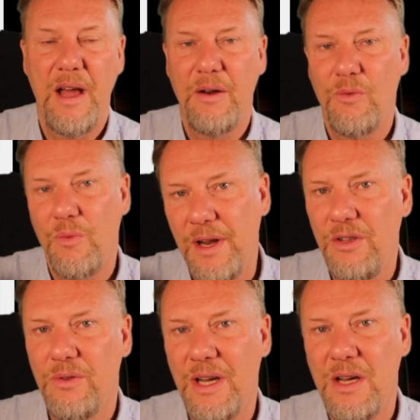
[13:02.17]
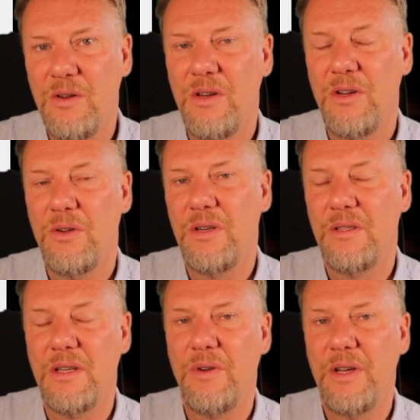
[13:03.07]
And when you
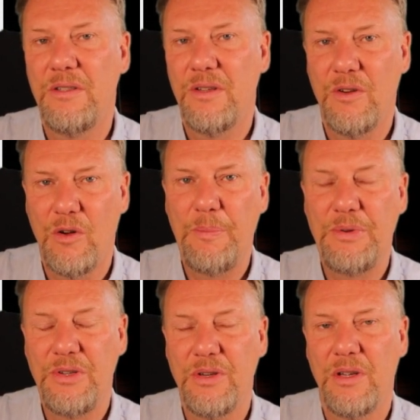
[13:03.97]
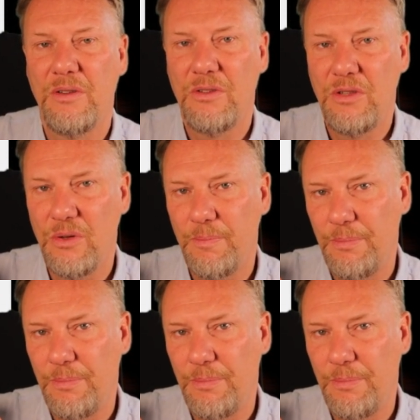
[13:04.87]
download, there is an option to